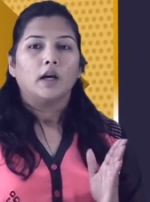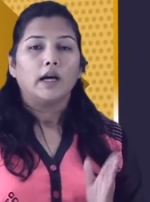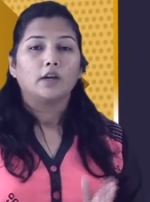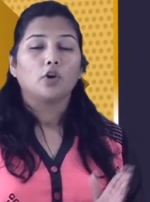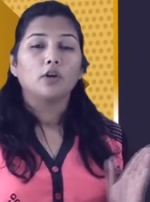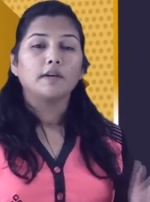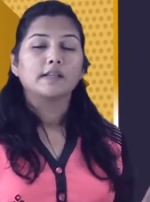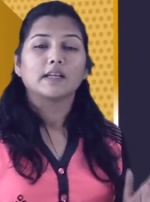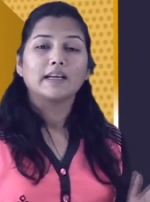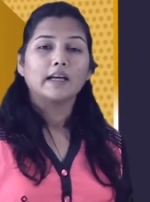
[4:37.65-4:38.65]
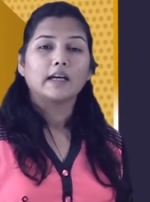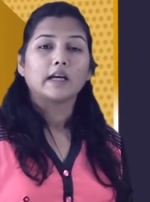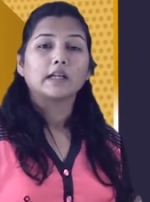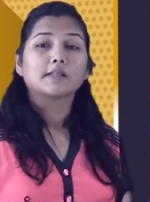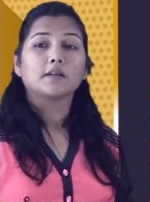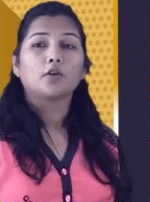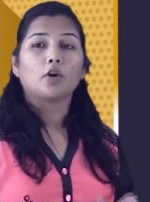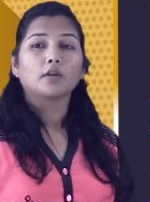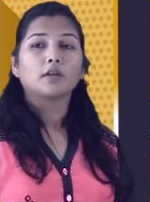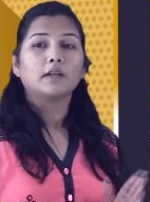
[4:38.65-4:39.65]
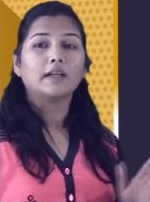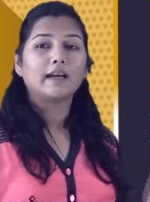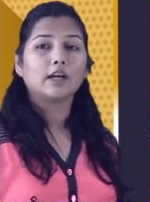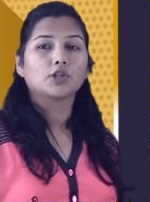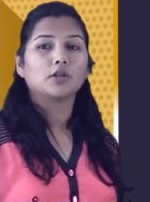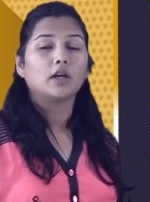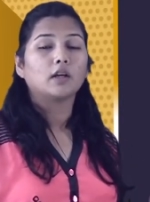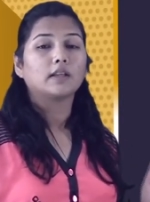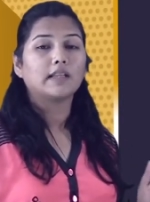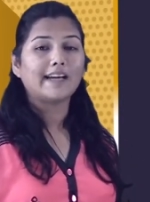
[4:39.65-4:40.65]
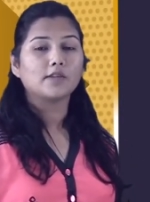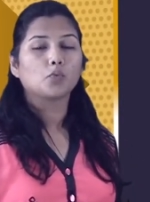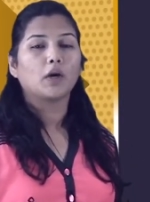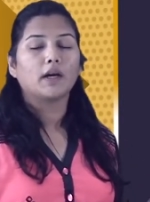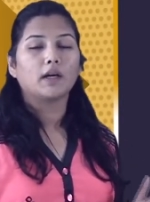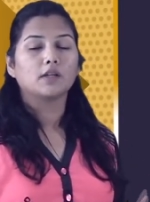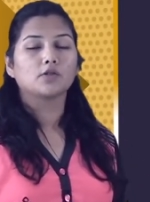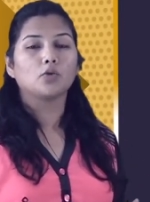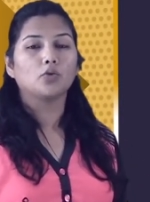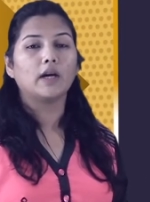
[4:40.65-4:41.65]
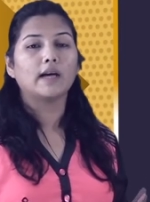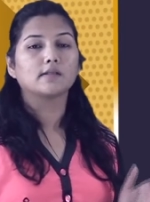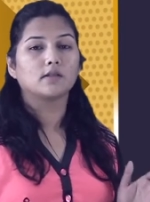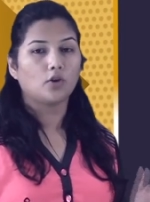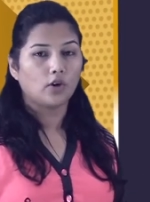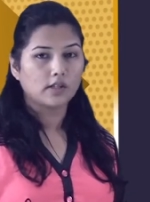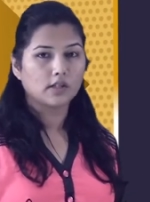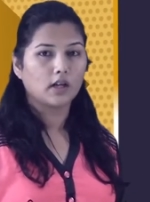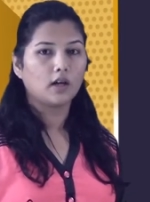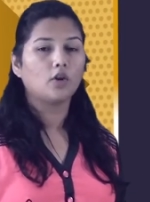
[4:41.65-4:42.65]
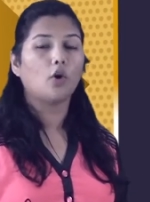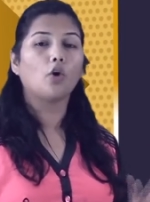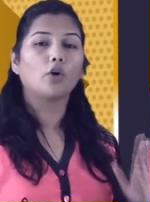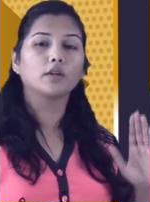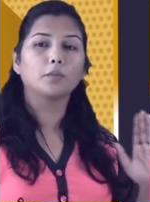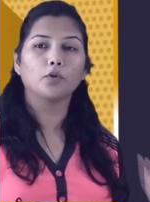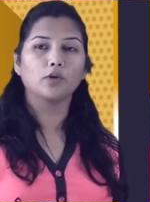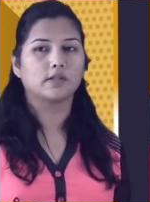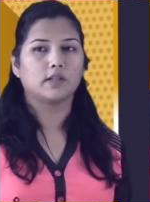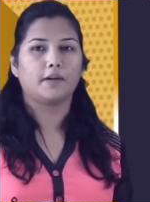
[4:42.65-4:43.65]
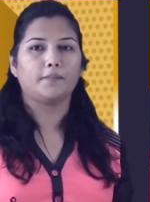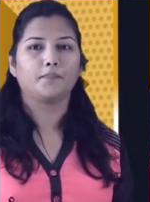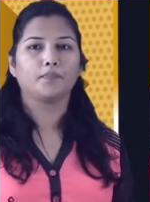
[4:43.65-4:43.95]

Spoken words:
It always indicates the north direction. That is why it is known as North Star or the Pole Star.